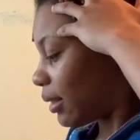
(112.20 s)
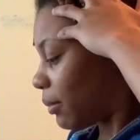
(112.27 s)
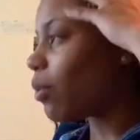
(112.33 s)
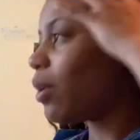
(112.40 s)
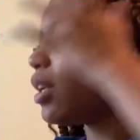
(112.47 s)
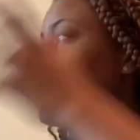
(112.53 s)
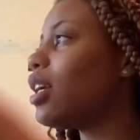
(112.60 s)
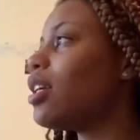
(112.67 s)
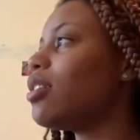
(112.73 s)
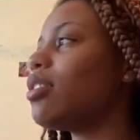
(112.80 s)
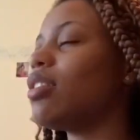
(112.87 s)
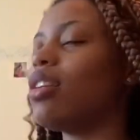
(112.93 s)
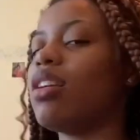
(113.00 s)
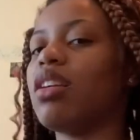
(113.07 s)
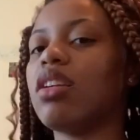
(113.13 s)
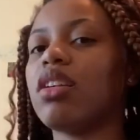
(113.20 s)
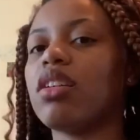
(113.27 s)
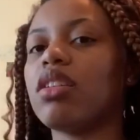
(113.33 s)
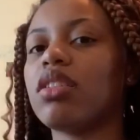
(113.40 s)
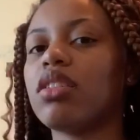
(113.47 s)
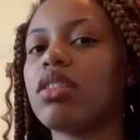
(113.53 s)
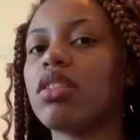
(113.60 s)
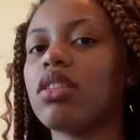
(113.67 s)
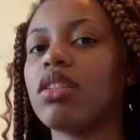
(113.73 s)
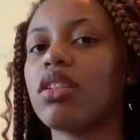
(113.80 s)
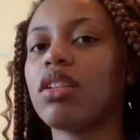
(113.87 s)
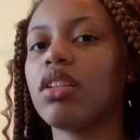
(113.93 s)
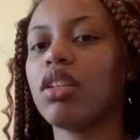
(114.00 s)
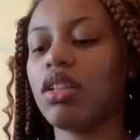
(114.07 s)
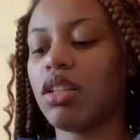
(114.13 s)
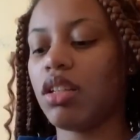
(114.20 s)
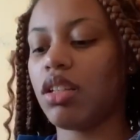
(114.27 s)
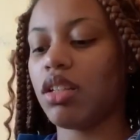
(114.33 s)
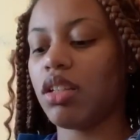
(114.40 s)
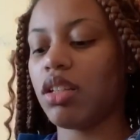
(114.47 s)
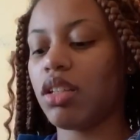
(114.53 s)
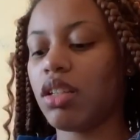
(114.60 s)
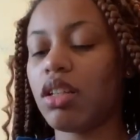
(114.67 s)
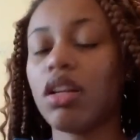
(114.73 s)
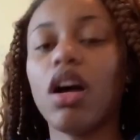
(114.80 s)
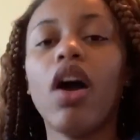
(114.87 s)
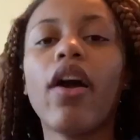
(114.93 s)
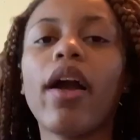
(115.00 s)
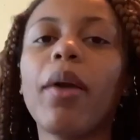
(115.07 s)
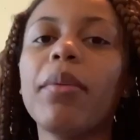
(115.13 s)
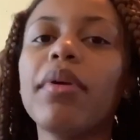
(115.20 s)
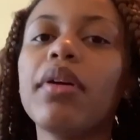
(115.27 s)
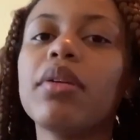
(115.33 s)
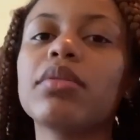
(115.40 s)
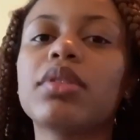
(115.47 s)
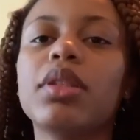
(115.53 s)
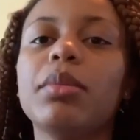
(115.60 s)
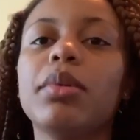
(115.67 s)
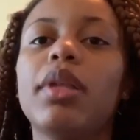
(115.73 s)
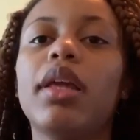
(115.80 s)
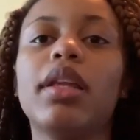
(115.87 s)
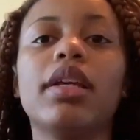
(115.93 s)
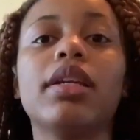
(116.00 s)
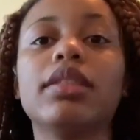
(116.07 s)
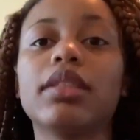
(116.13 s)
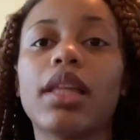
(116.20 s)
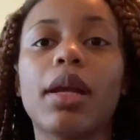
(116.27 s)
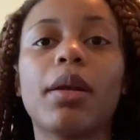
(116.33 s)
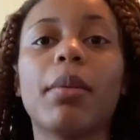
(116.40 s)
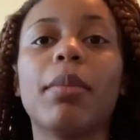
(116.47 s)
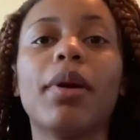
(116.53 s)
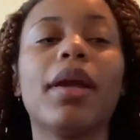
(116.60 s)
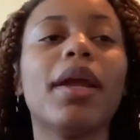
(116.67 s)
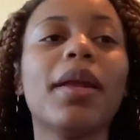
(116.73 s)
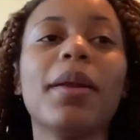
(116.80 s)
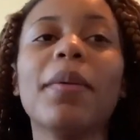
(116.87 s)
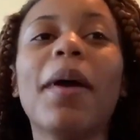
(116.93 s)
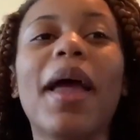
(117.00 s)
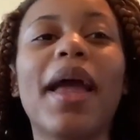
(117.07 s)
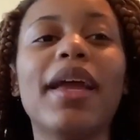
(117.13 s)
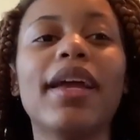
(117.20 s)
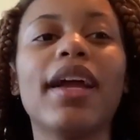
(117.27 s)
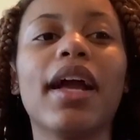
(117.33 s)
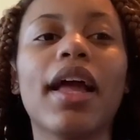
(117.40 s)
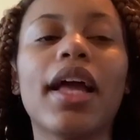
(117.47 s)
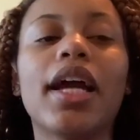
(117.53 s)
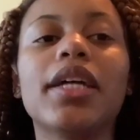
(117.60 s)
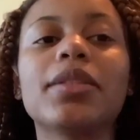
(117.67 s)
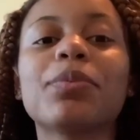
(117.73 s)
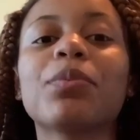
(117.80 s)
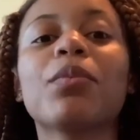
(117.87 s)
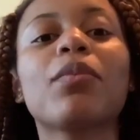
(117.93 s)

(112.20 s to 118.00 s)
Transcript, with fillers: what is this? Okay, we gonna see what that is later. But anyway, guys,